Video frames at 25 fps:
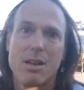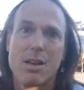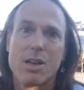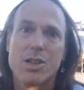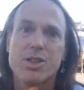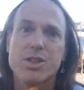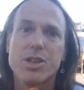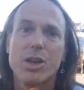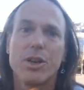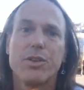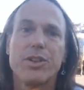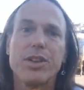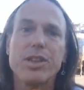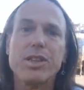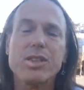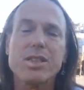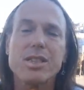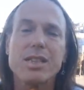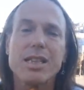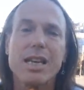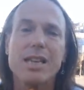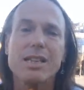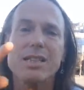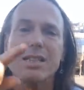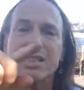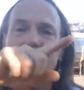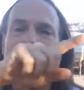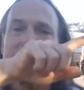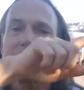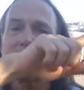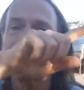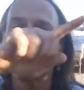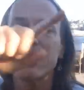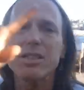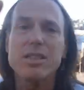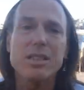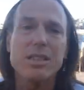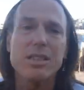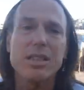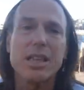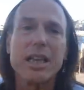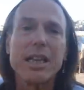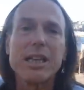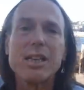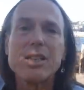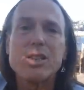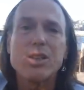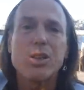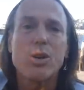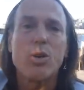So this says that this
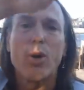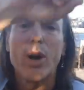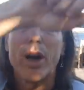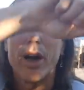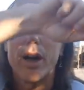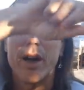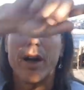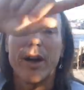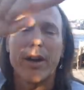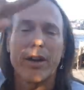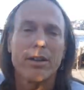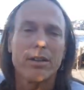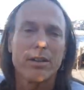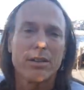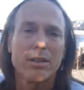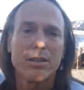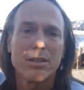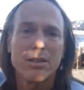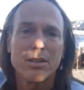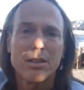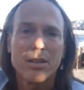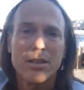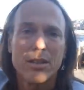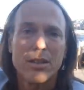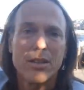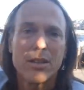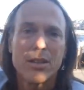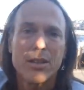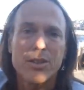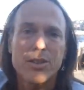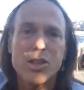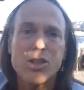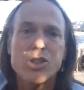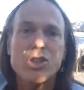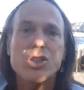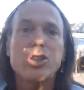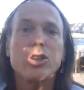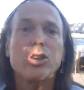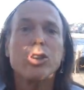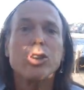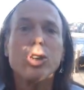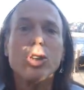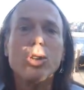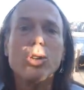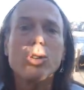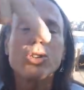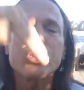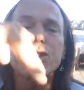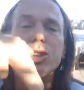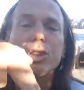T square the
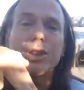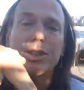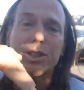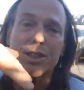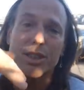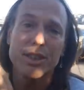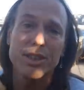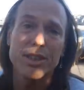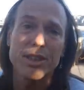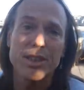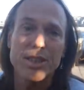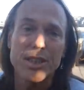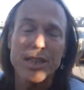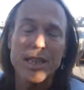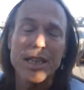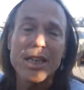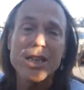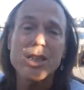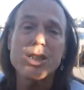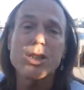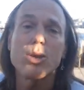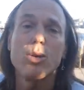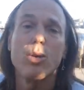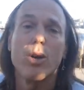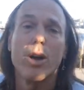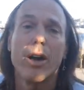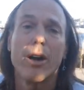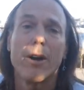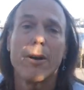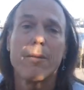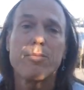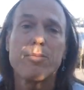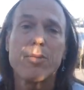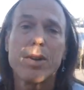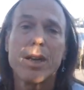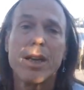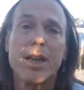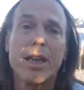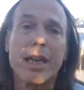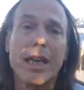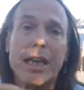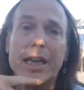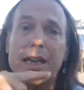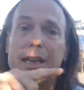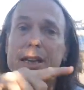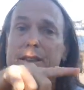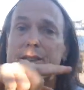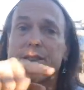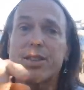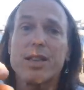solution to the T-square
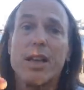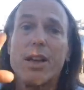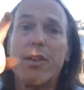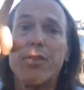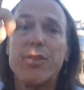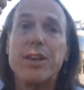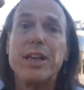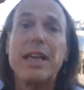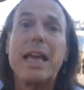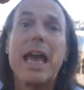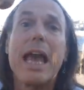is the